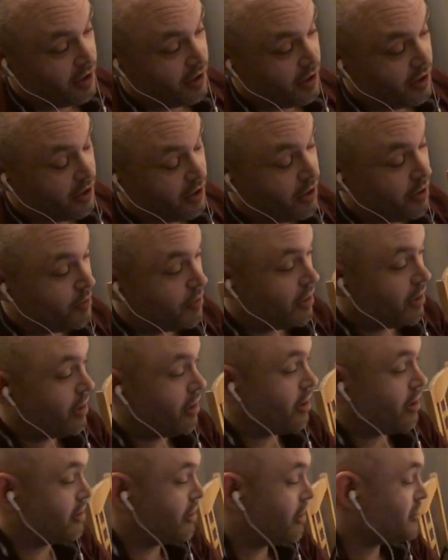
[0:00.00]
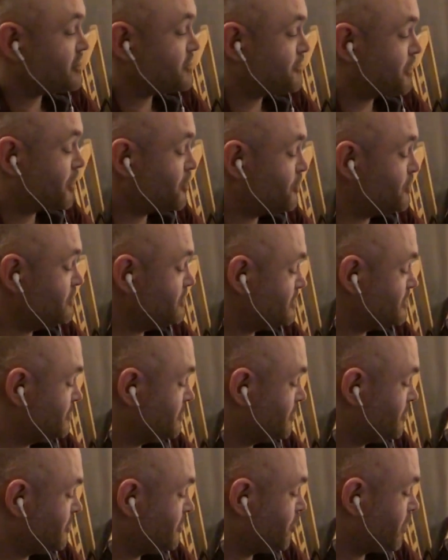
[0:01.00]
Well, I suppose
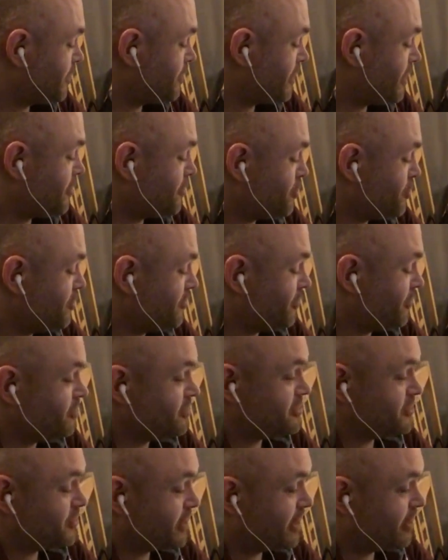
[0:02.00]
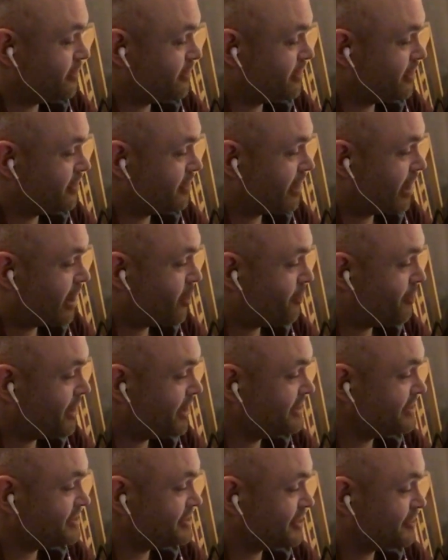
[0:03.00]
we better move on to our
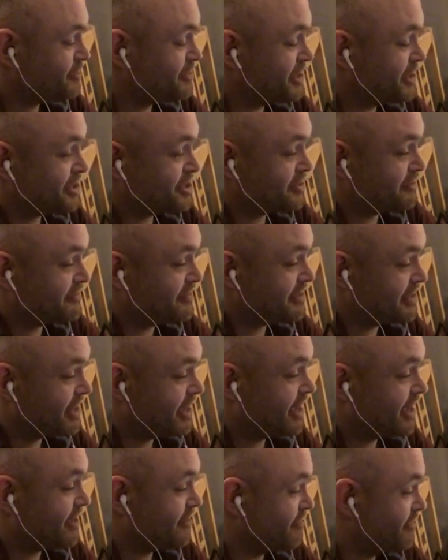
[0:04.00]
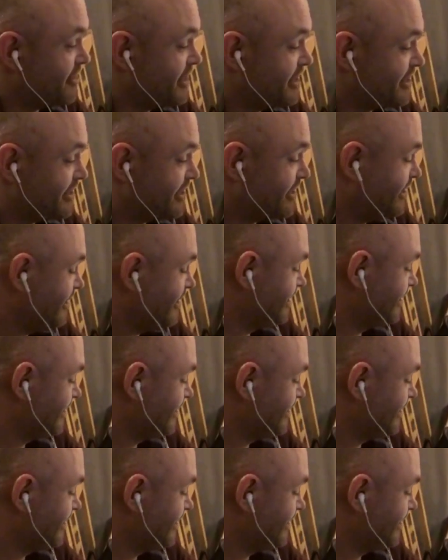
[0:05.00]
main subject of the day, really.